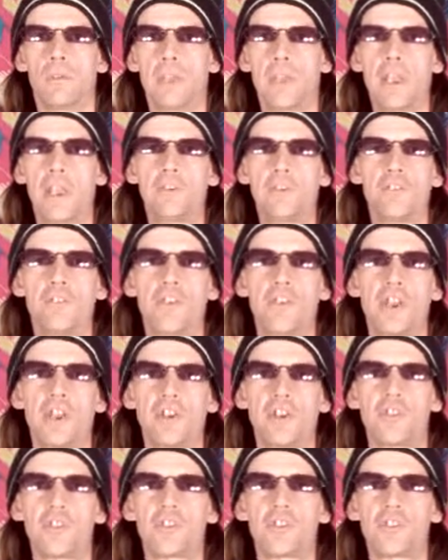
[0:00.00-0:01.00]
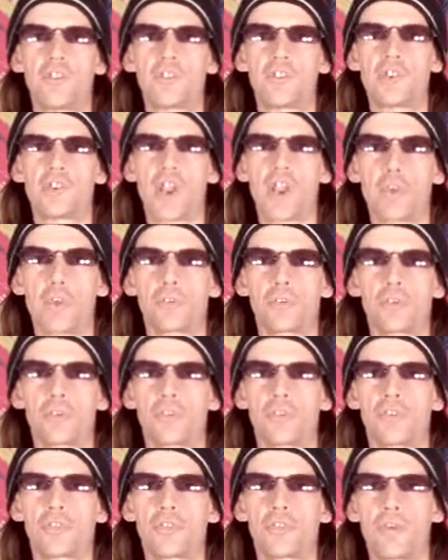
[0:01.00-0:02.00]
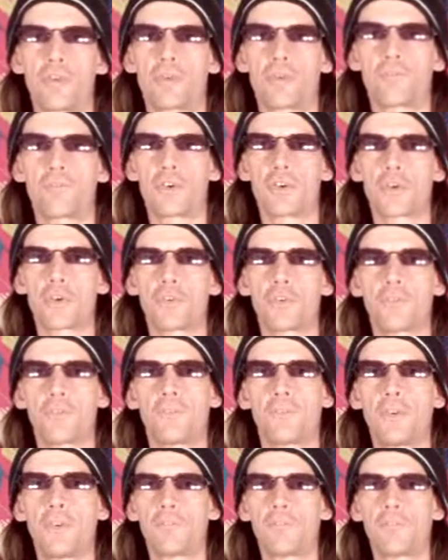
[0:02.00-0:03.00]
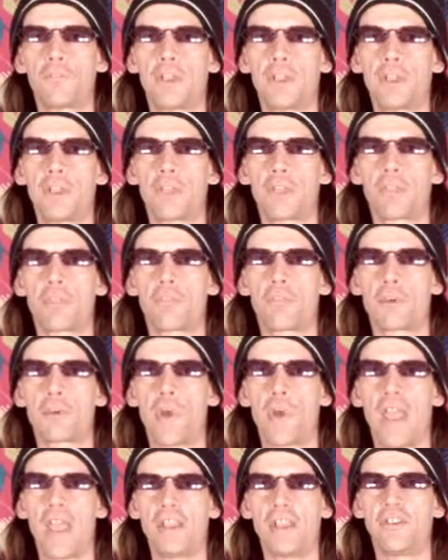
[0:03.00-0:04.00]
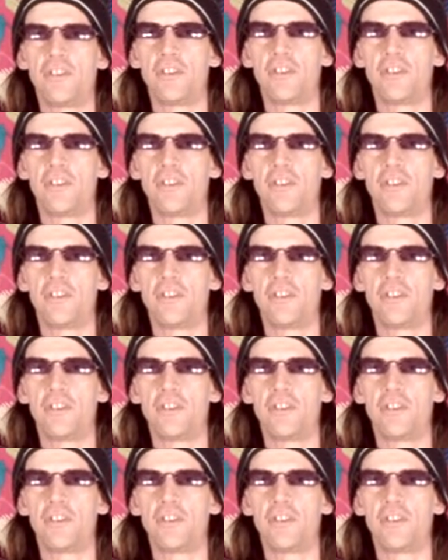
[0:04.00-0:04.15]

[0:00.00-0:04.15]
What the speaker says: In Genesis chapter 2, verse 15 through 18.